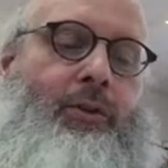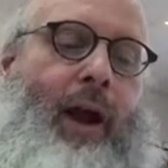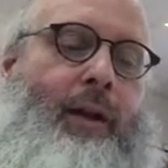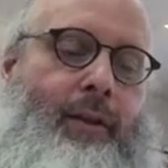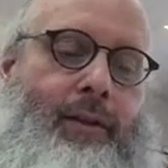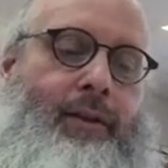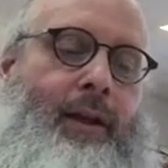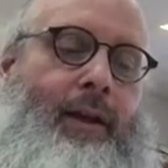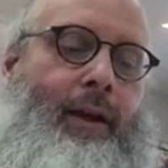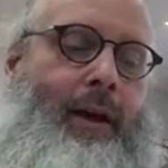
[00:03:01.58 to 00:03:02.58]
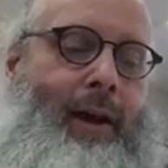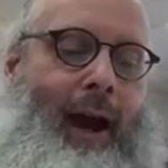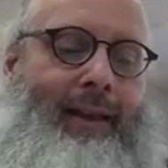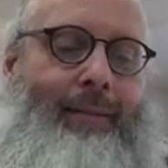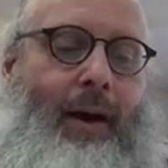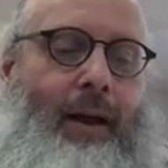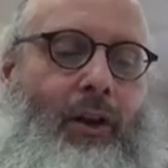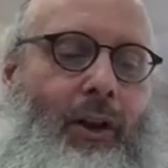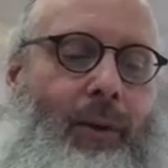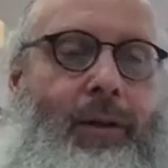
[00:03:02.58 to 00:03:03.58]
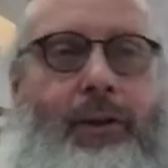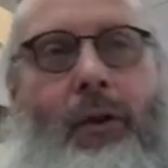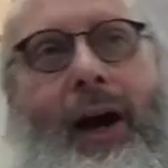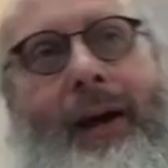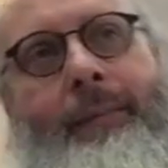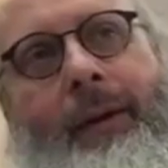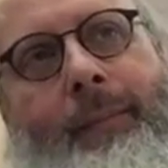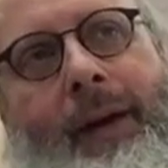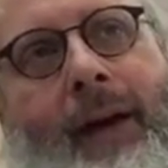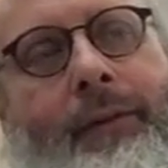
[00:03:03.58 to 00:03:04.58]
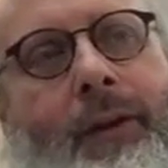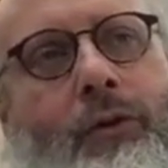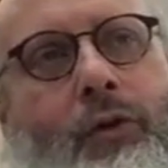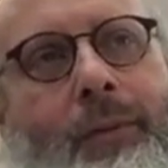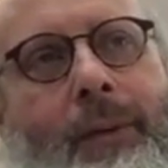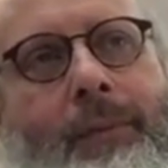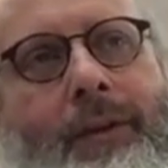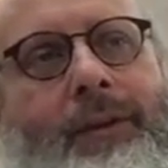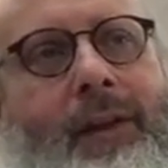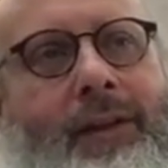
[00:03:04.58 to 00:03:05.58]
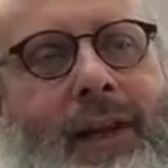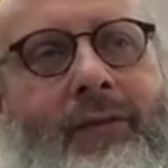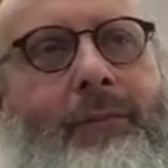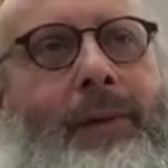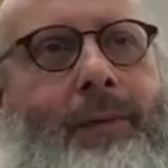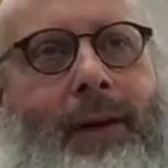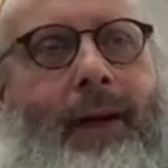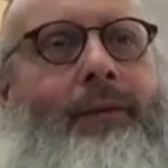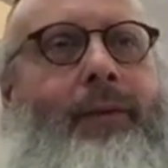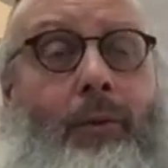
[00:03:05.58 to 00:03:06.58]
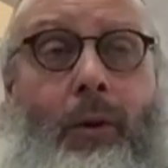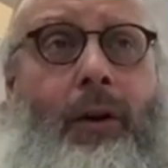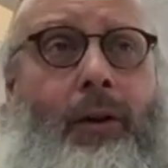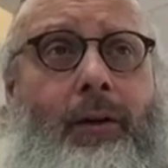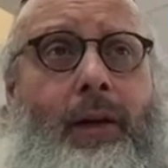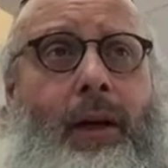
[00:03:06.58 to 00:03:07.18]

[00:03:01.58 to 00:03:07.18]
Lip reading: drowned in the sea, and the Malach Shira are so happy on behalf of the Jewish people to see these evil people taken from the world,